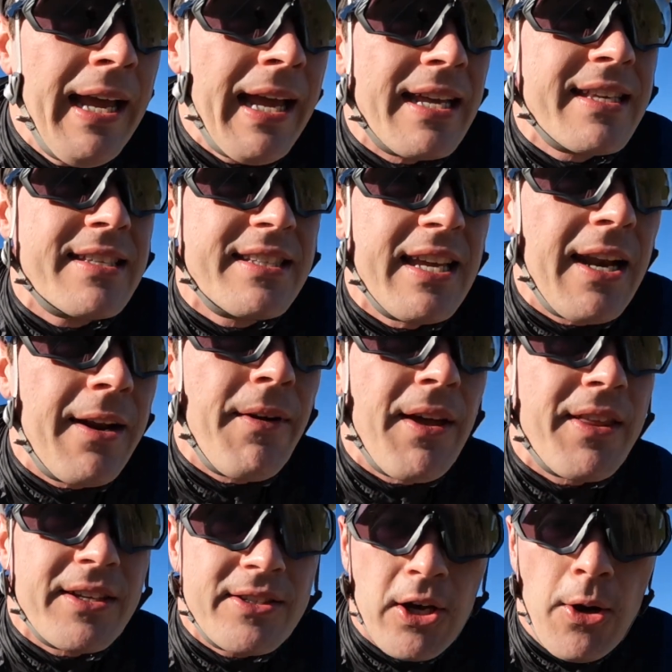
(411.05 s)
instead of
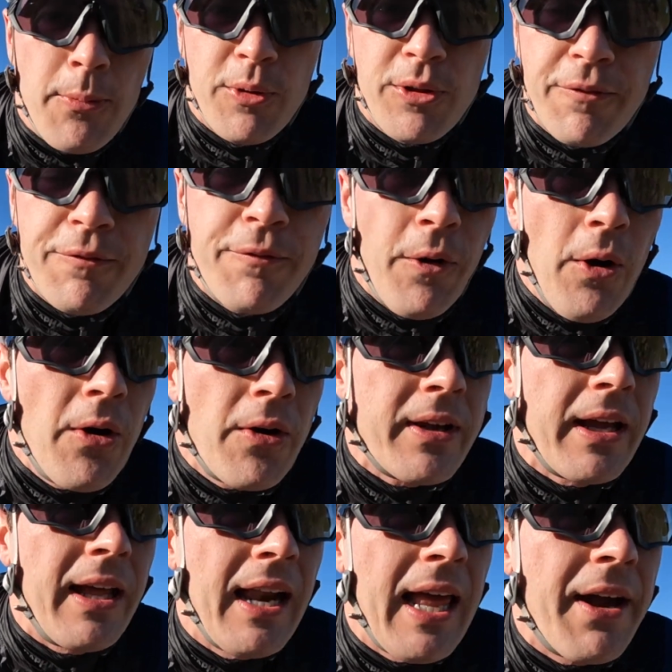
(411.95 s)
at the top of the
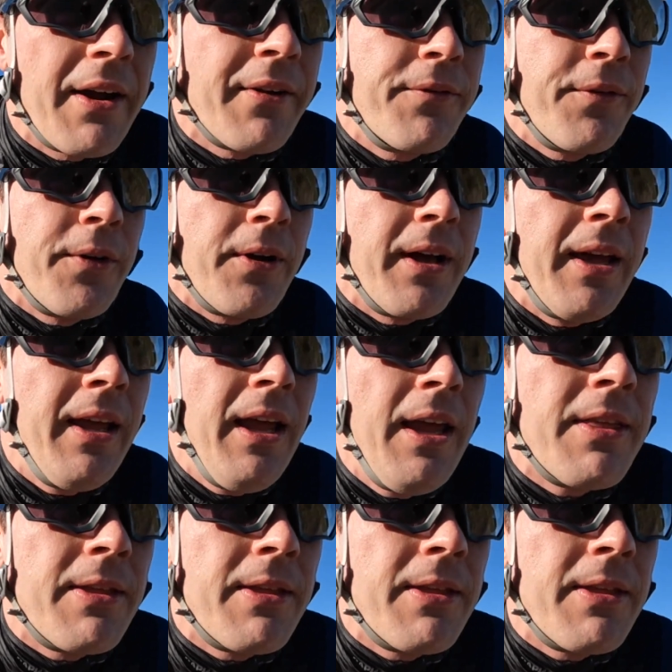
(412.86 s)
fork, allowing for